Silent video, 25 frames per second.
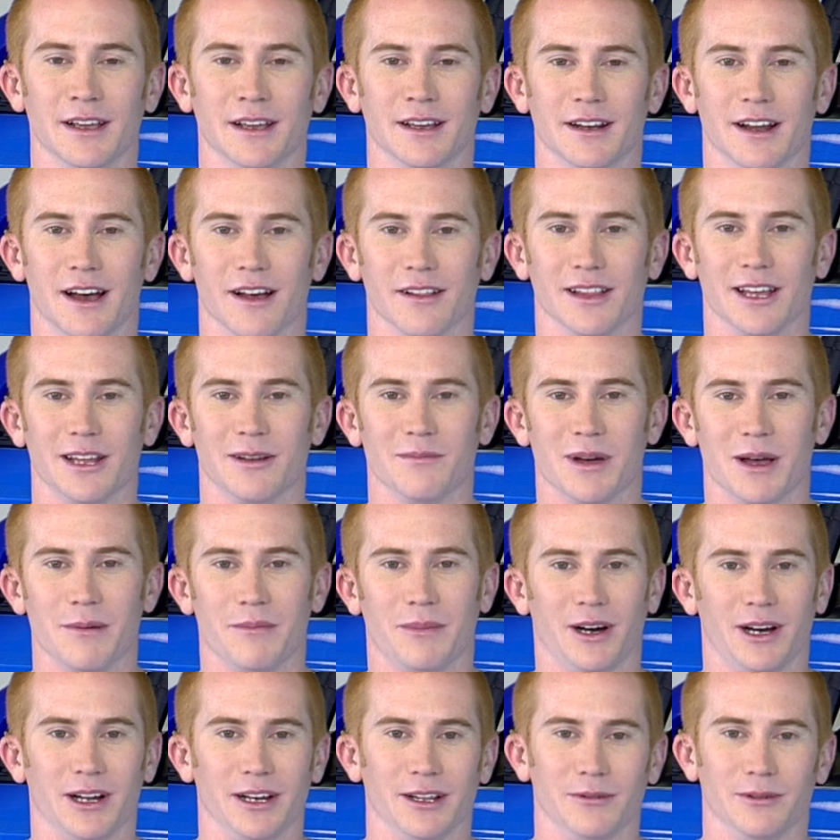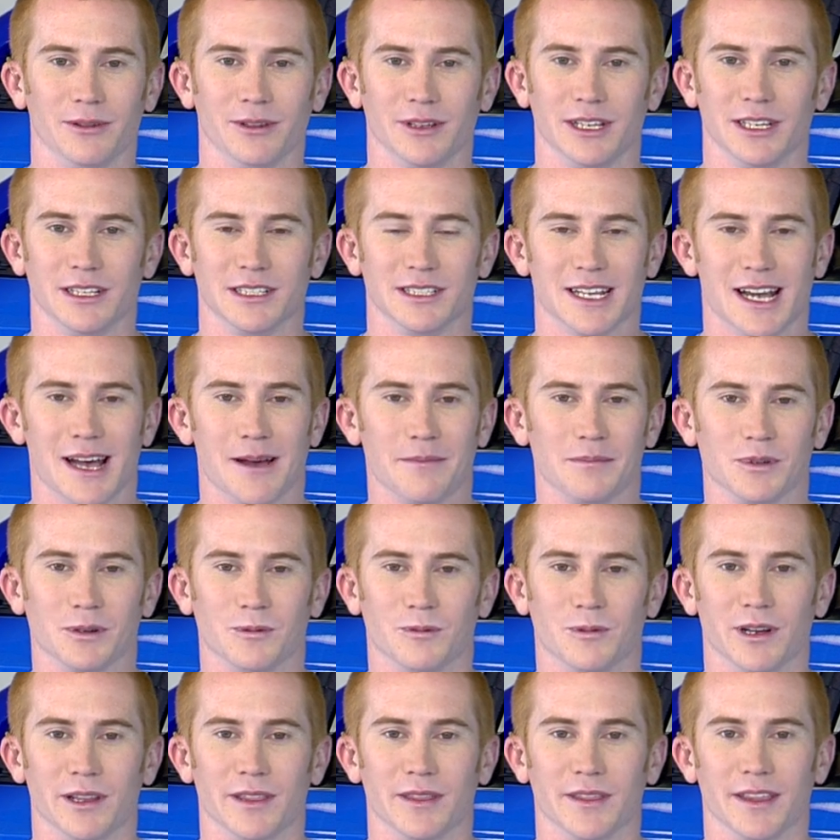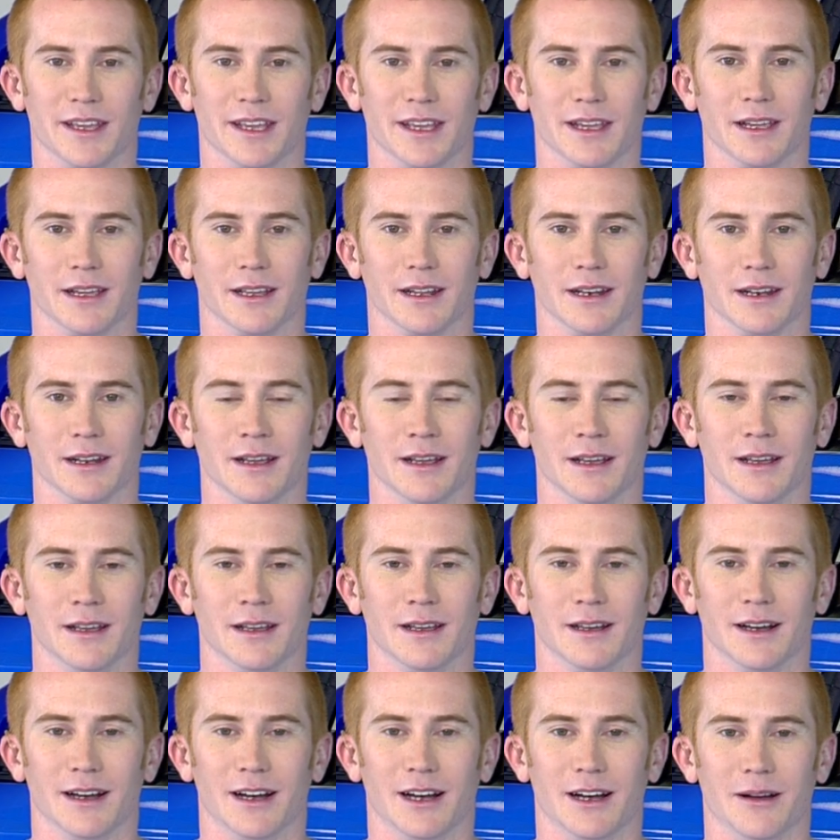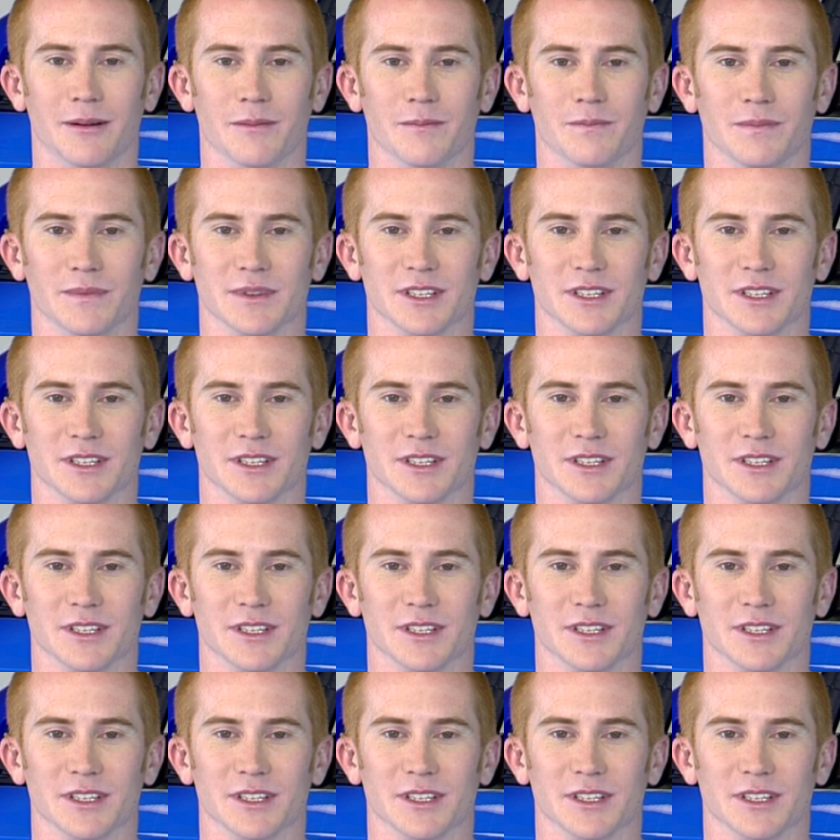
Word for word: not letting my body really adapt to one thing and um,